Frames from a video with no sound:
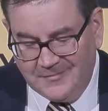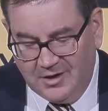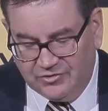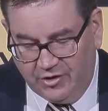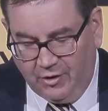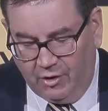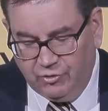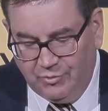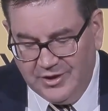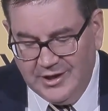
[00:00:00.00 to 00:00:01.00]
is that those
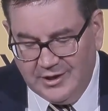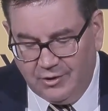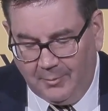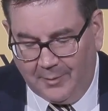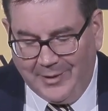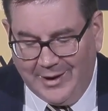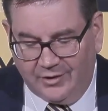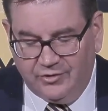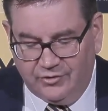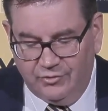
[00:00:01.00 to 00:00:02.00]
with the economic
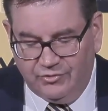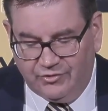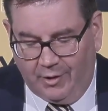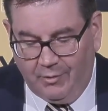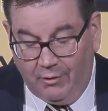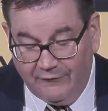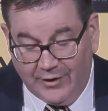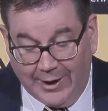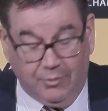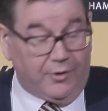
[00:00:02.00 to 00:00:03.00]
power to do so are
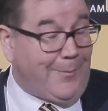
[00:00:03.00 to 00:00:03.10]
often able to